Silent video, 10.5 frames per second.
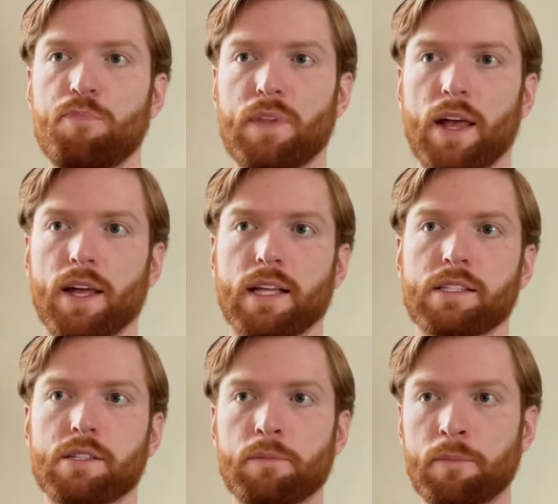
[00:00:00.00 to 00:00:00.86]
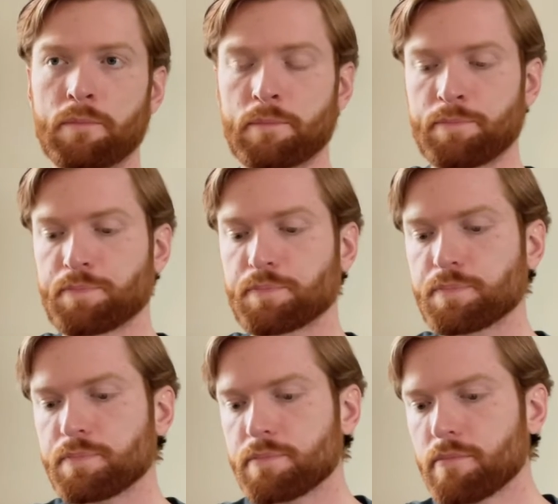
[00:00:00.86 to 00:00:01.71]
And
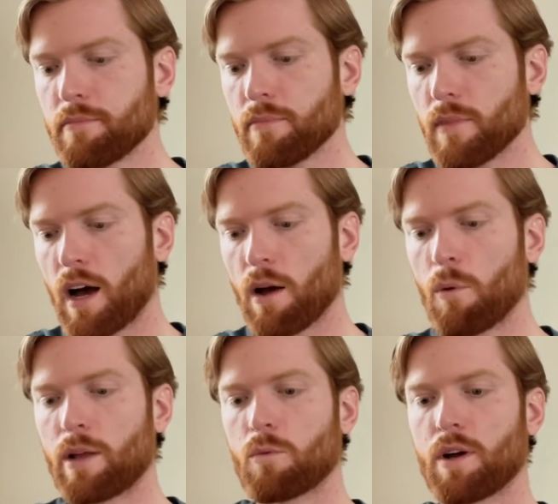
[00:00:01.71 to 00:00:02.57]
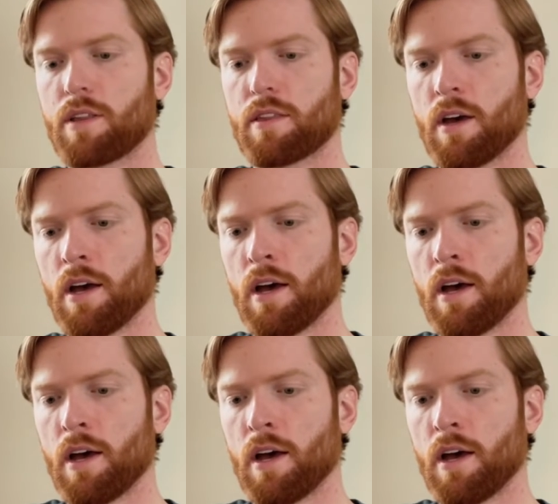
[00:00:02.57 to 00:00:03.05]
I went with